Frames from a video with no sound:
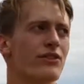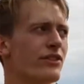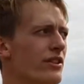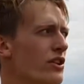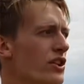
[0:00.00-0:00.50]

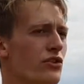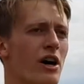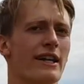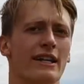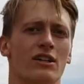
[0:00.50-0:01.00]
want, you can
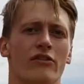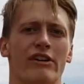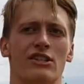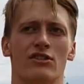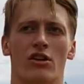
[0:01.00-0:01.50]
try the
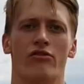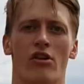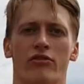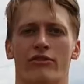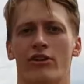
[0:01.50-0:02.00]
conventional
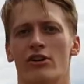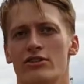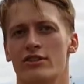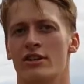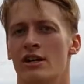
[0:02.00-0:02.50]
front flip
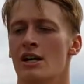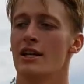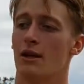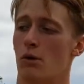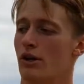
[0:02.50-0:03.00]
first,
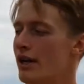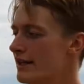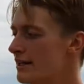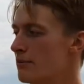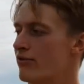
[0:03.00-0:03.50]
the one that
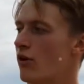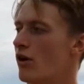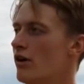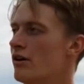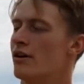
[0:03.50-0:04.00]
I did
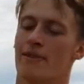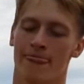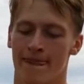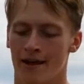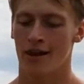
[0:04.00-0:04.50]
before,
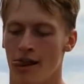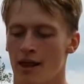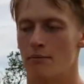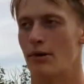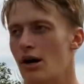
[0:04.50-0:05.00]

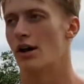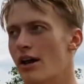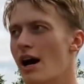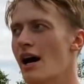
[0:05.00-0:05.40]
but